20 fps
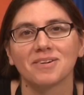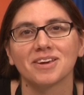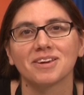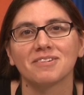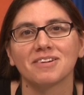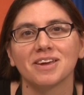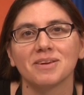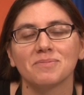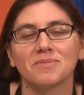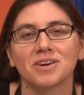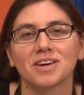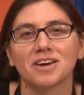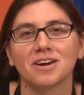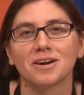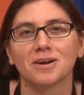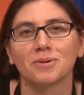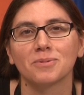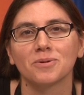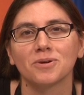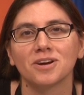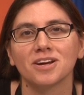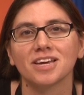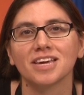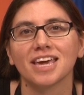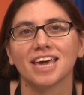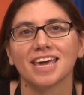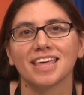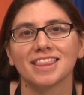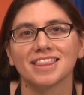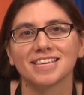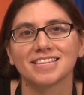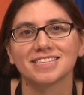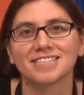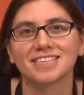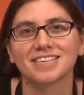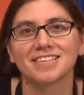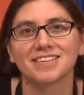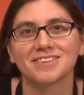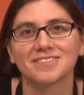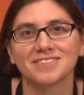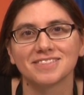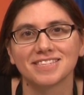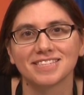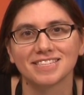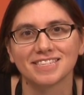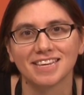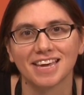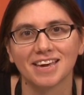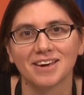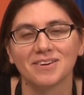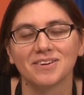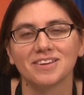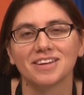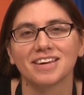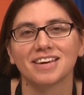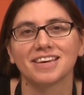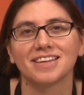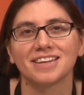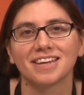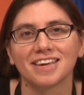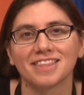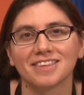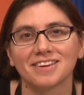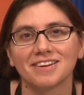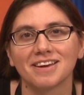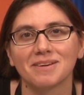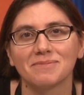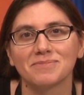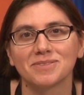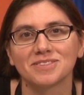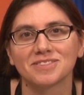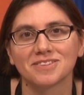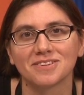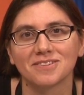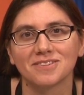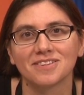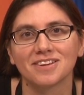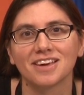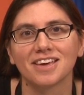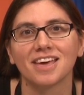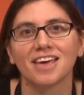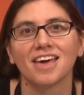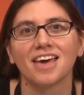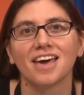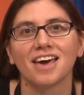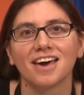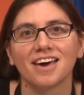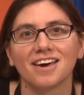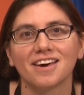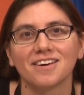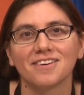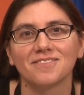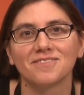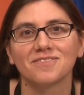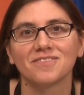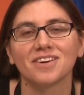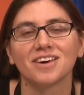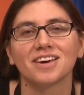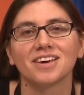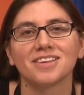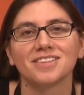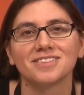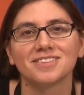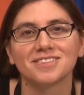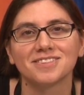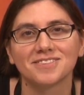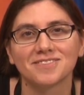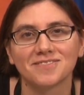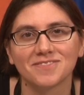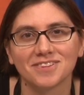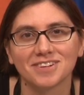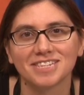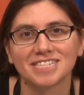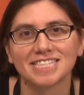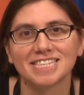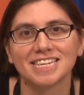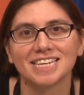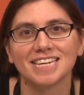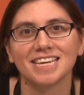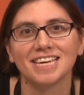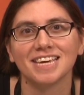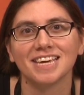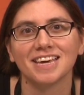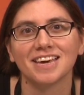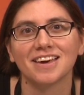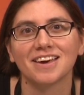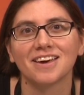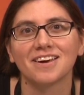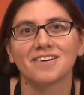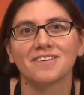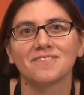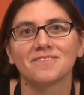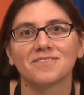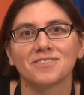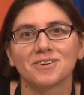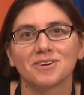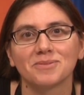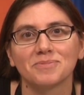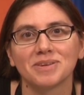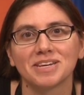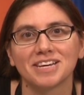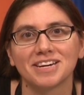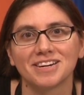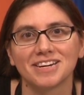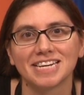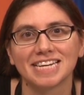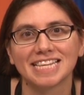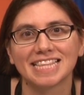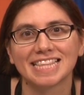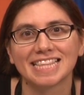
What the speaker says: I create my artwork, and this closes out another episode of Diversity of Urban Art.